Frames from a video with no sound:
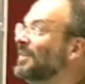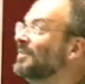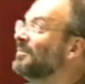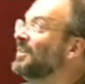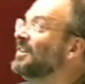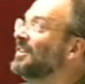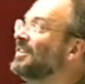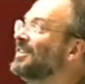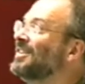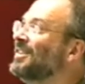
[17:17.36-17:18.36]
If he,
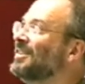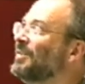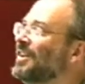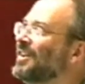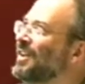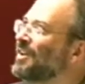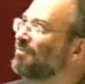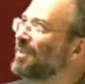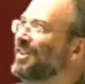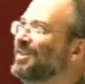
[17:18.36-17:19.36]
well, he'll
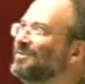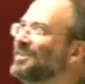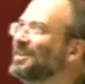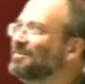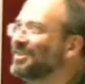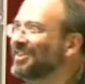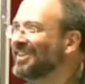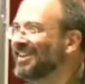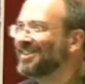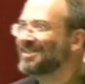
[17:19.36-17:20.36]
have plenty of time to
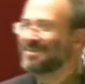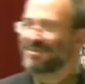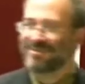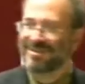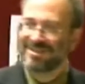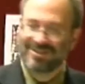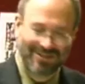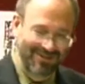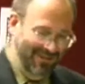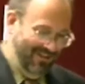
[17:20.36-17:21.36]
deny this if he wants to.